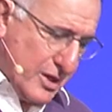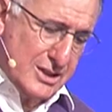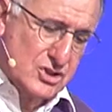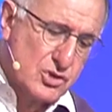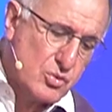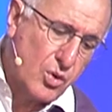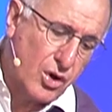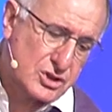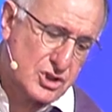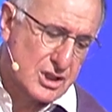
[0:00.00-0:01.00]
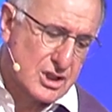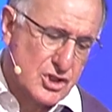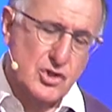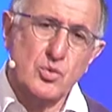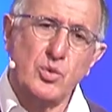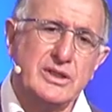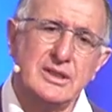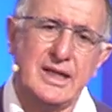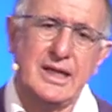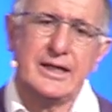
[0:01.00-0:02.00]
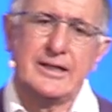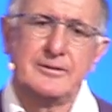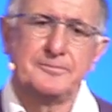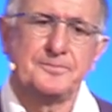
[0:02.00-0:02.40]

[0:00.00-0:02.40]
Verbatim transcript: as to what you will hear.